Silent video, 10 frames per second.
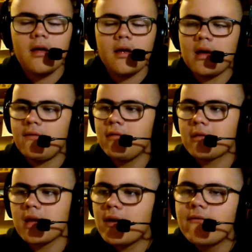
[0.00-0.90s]
I've
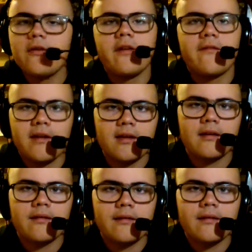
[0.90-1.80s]
used everything,
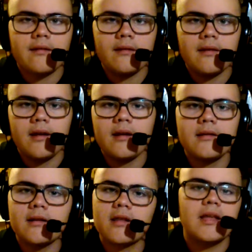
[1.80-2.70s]
and I
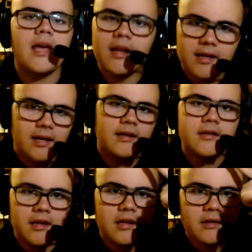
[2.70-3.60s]
just can't get it
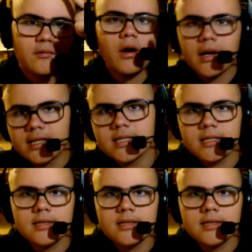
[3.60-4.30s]
to sit right.